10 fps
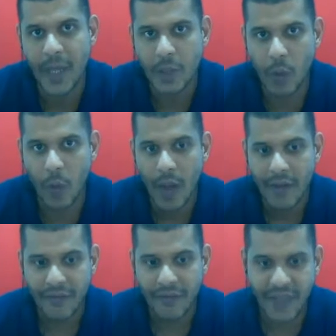So,
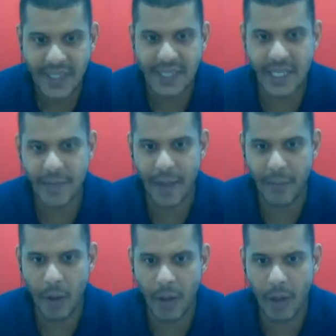visiting my
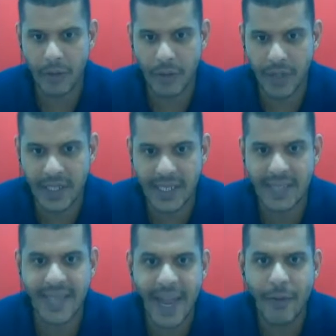brother is a
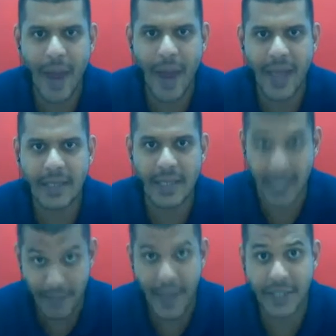direct
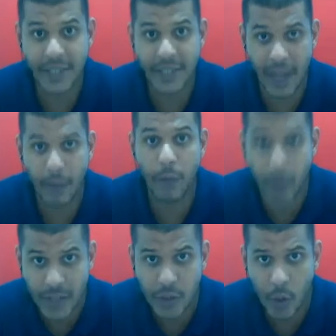imaginary
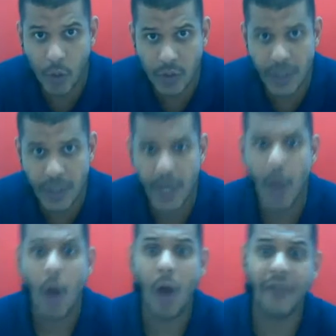result
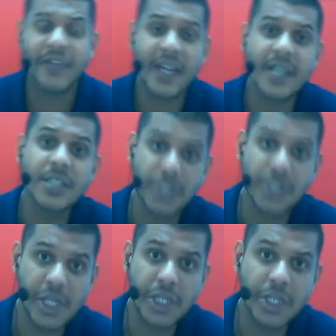of the
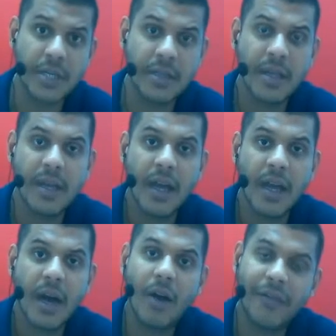condition
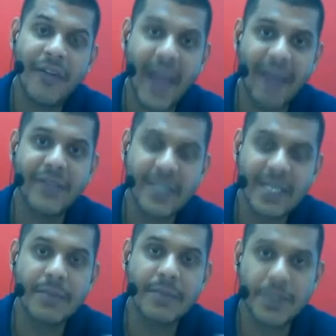of having
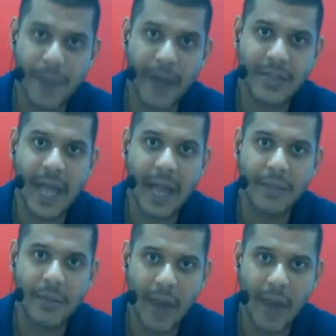some spare time,